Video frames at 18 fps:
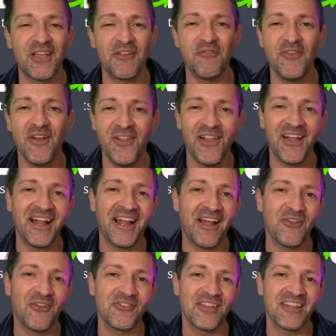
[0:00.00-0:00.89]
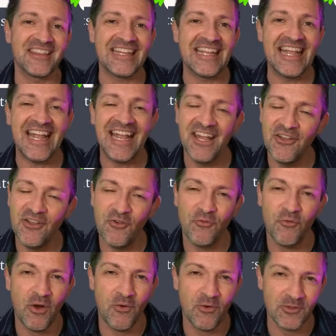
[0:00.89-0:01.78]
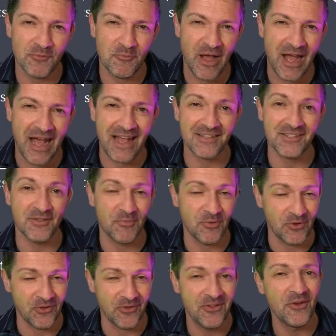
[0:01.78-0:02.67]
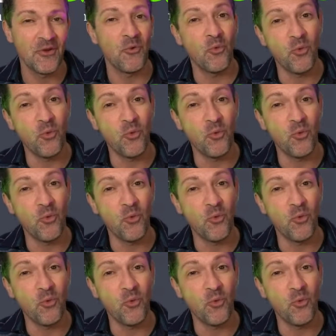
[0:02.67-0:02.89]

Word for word: I felt like I was at the end of what was possible